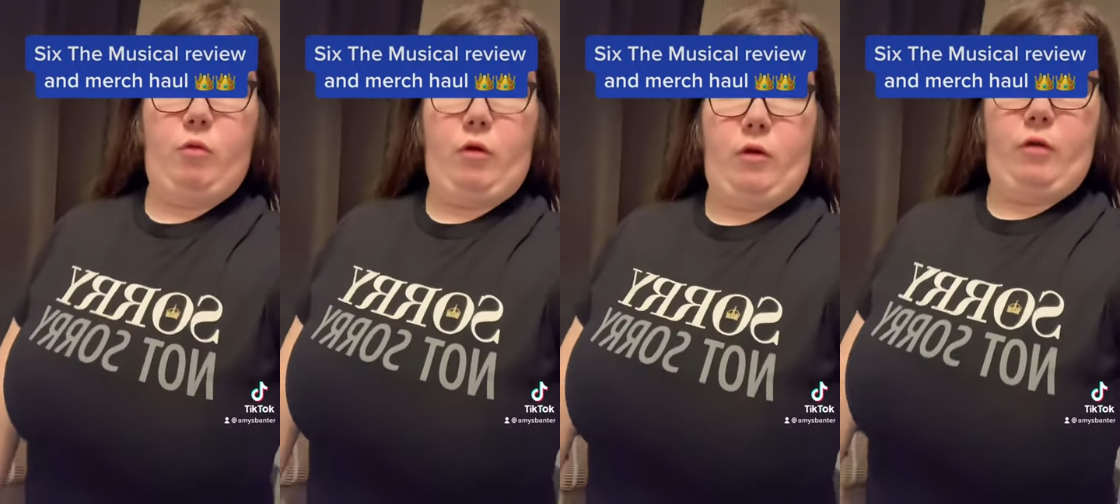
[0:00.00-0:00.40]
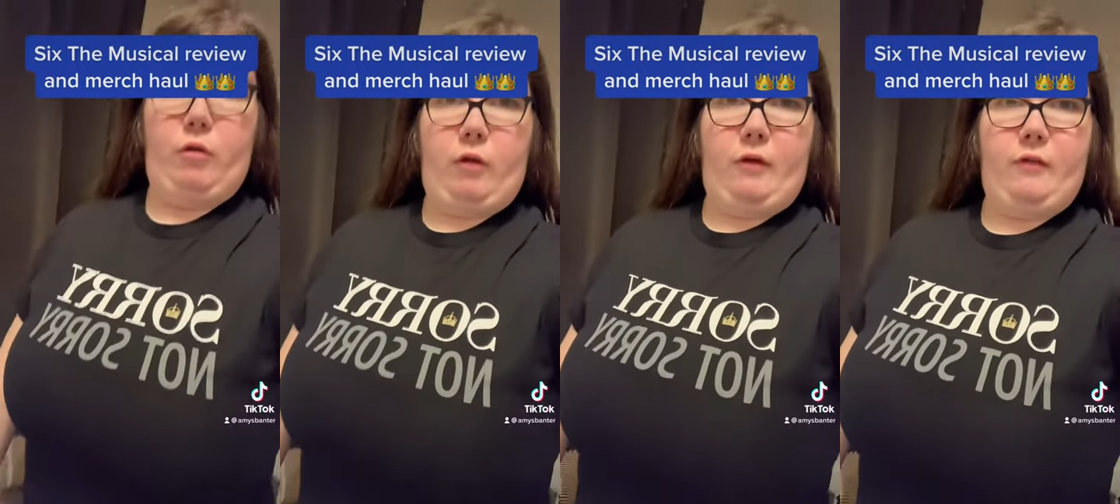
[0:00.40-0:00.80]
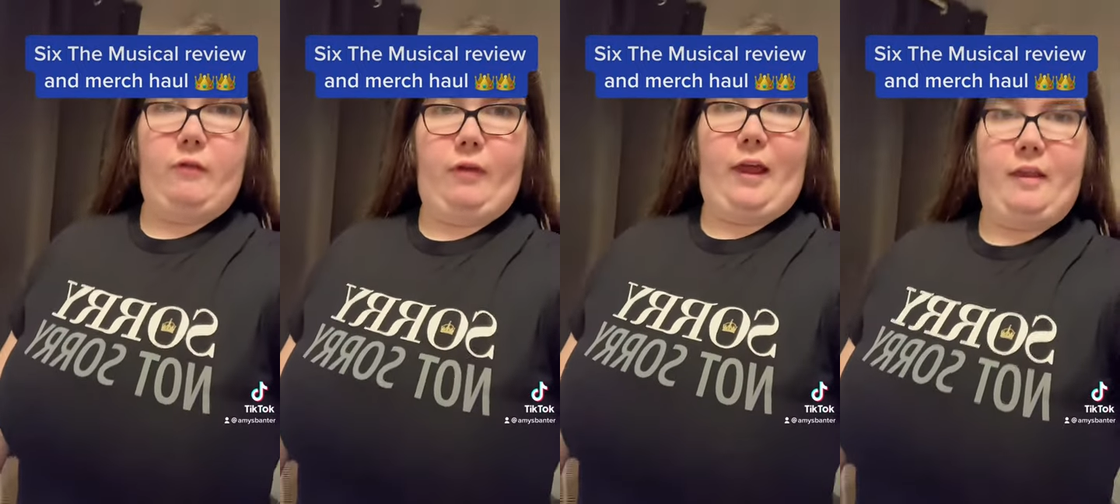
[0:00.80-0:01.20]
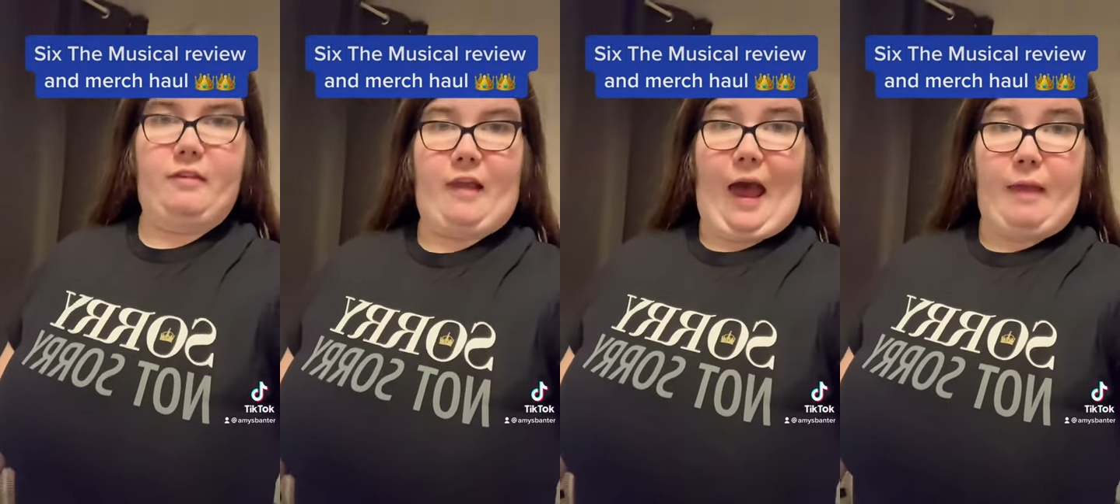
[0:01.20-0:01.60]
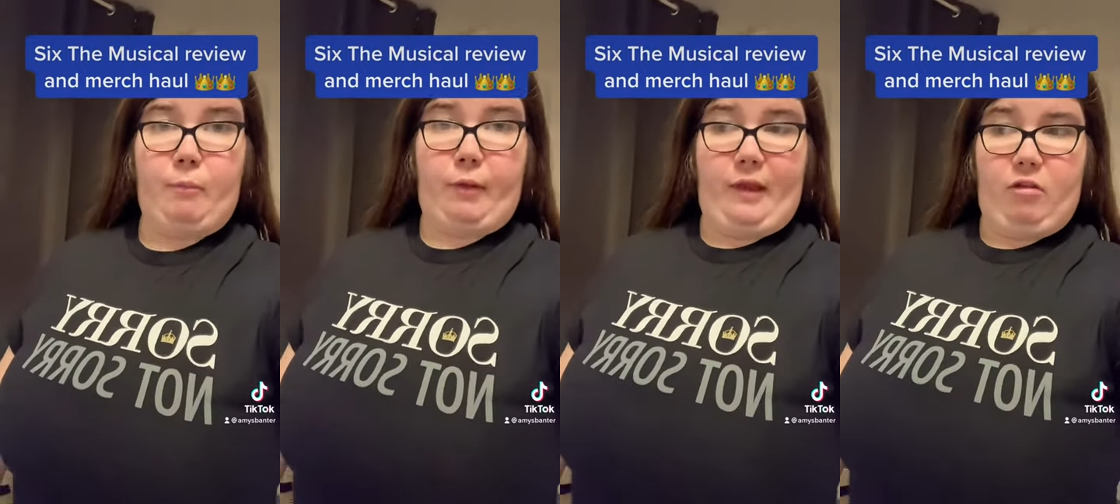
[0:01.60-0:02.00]
one of the lines in Anne
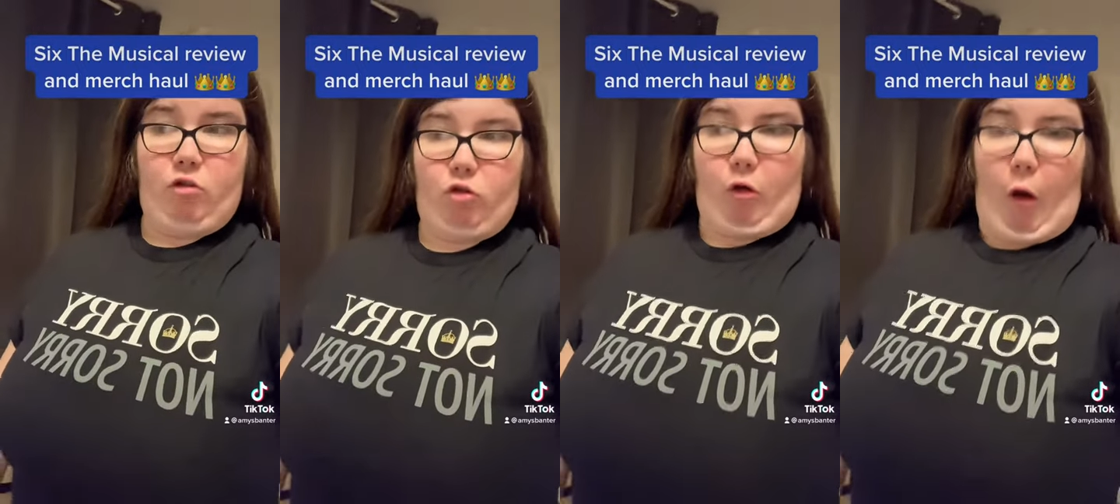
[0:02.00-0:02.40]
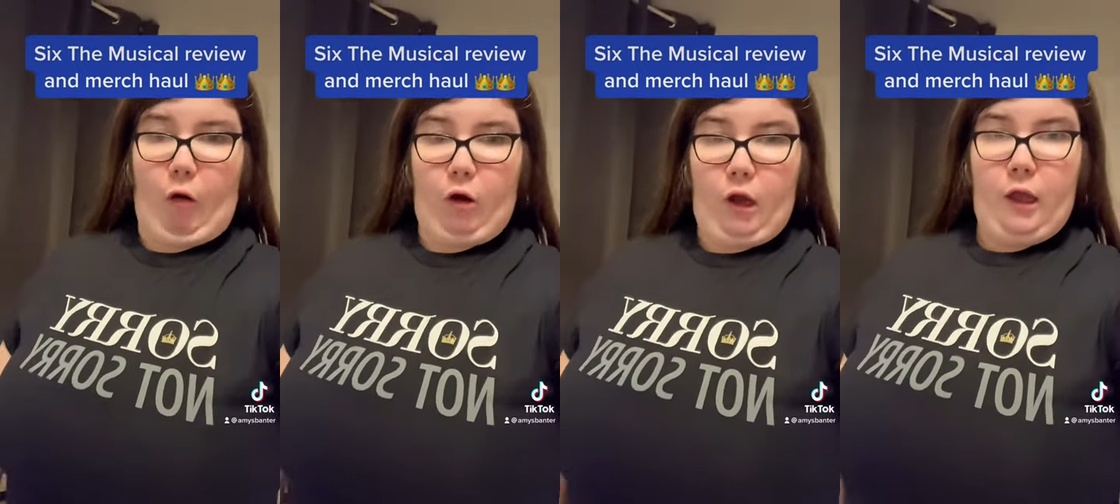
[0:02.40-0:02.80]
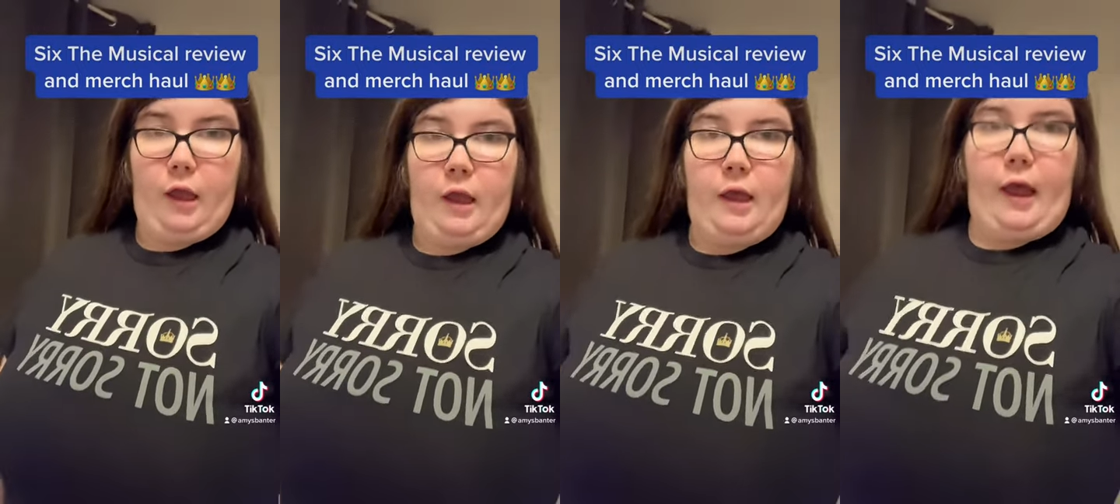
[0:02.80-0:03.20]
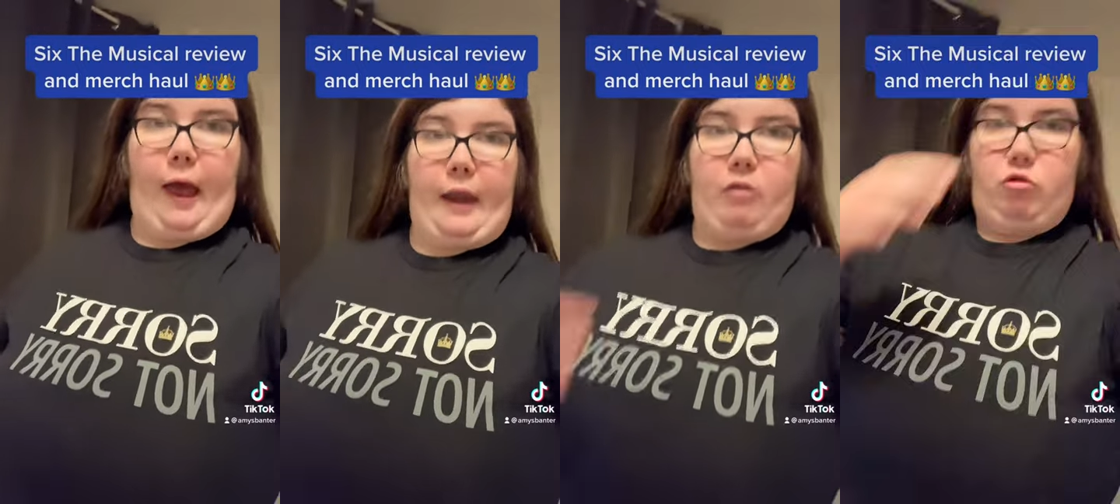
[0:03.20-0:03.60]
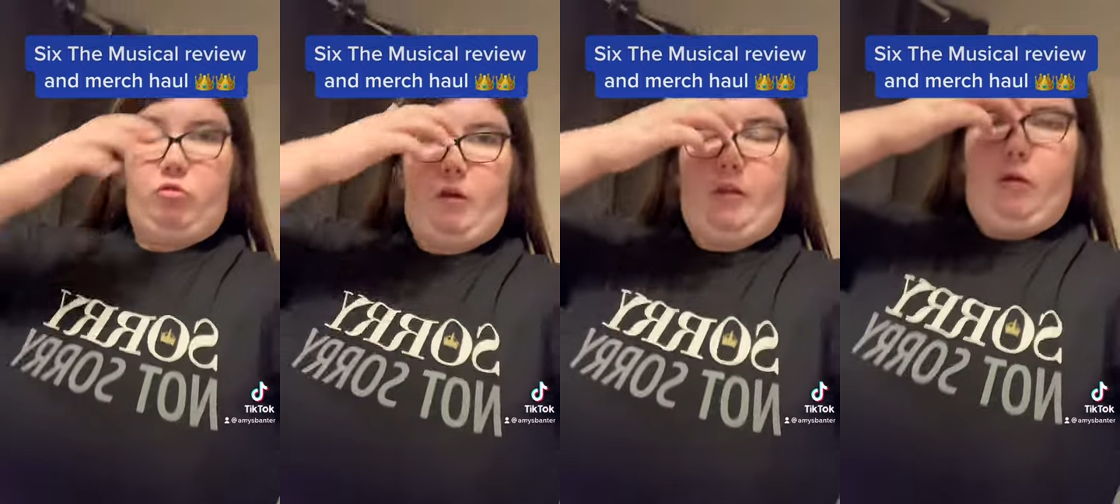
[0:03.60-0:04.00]
Boleyn's song. And it's
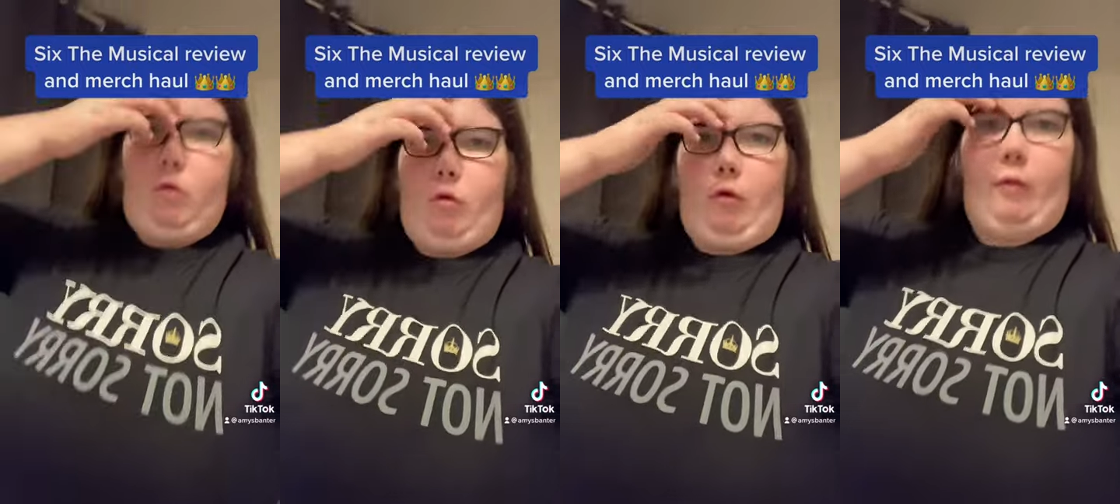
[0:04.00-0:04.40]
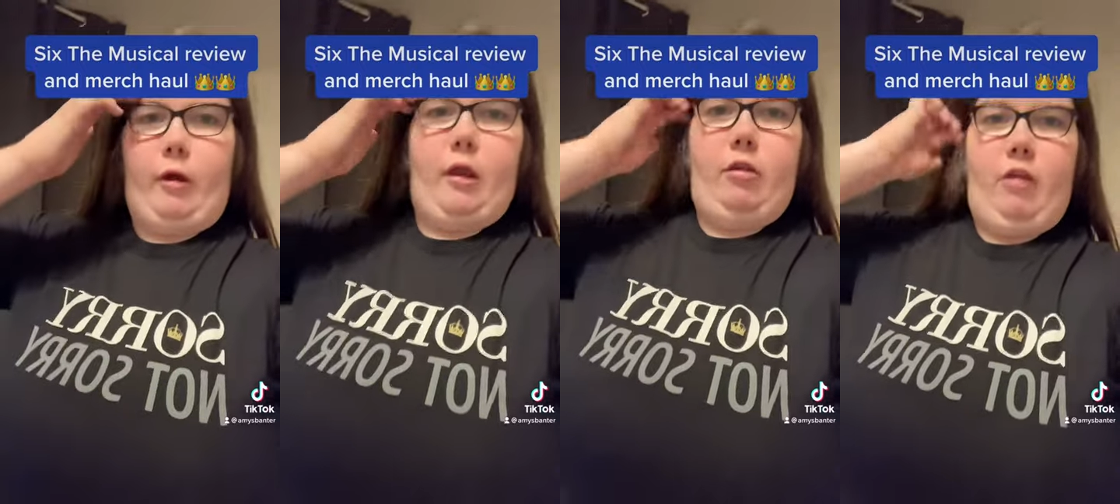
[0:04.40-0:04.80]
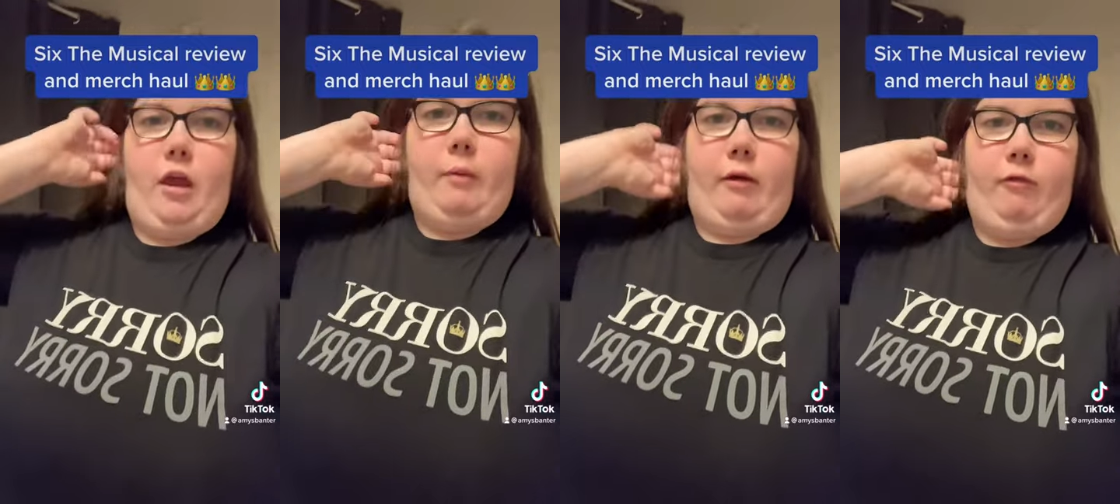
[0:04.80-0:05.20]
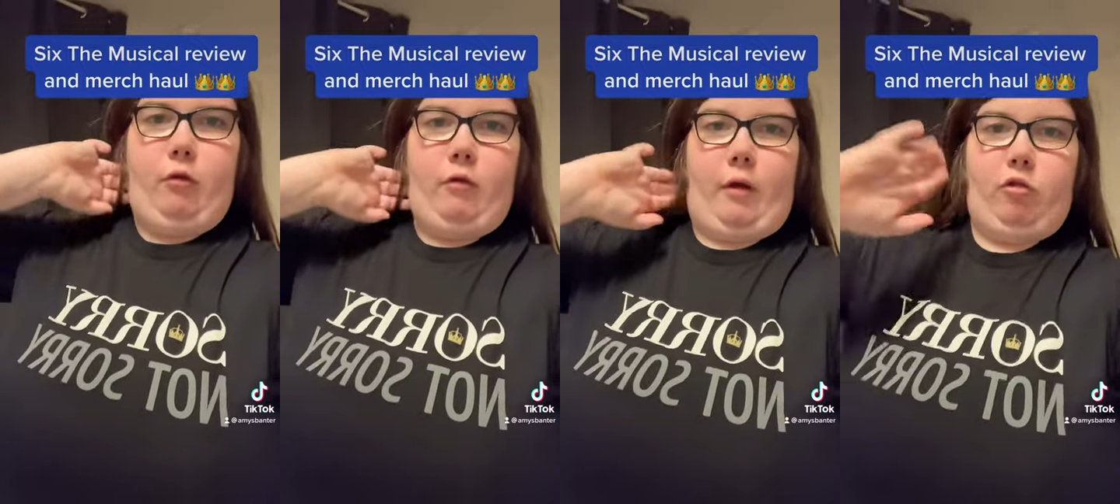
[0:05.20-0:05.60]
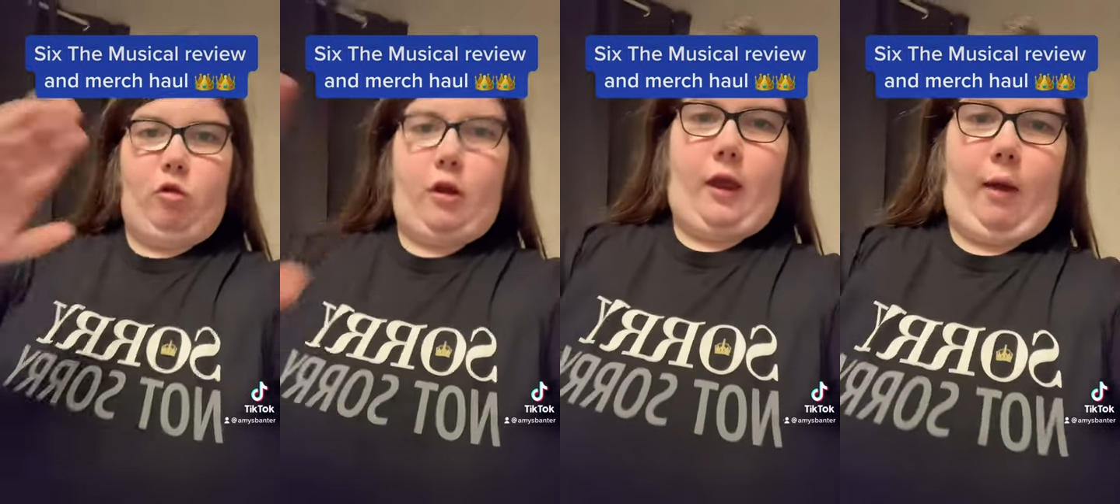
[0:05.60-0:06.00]
really cool. I'm going to turn my phone around so
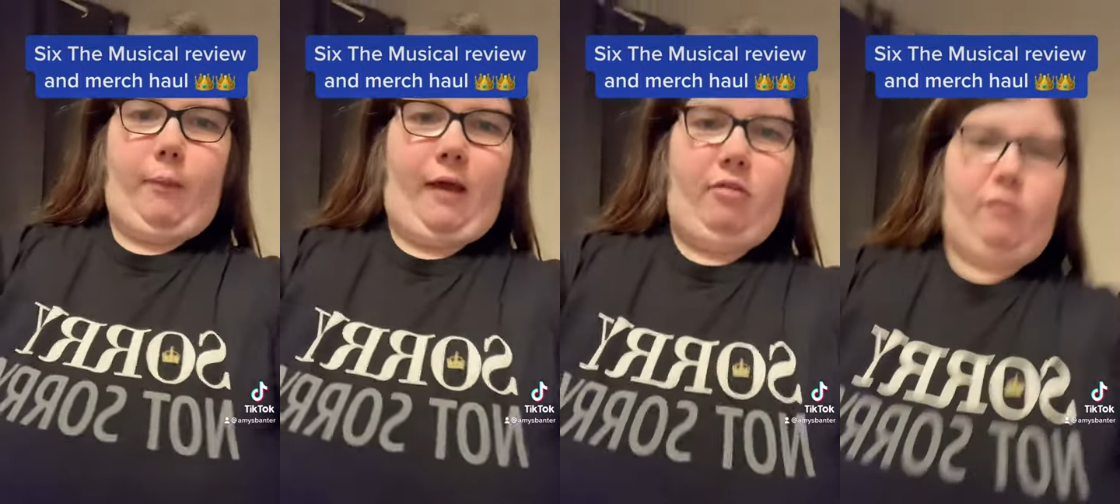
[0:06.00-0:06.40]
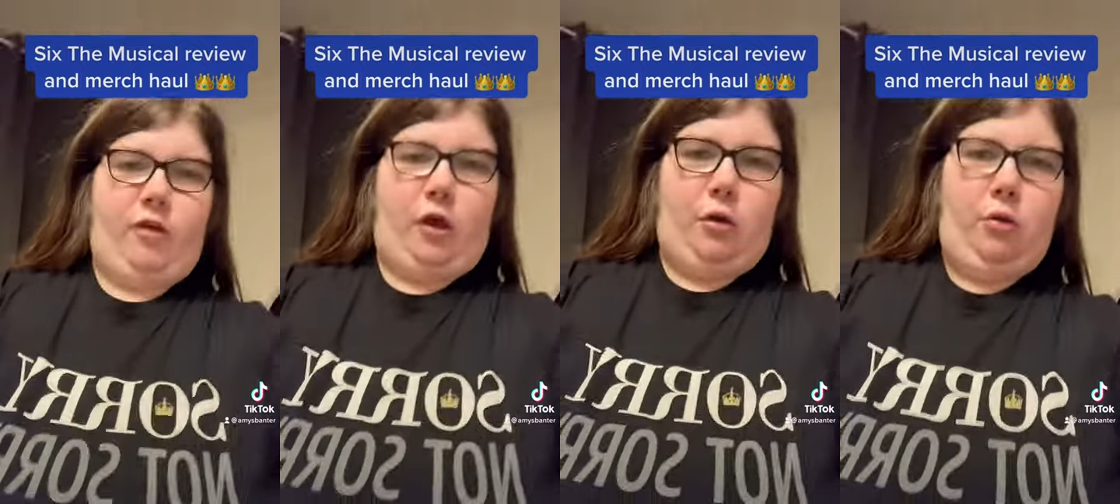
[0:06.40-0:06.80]
you get a better view.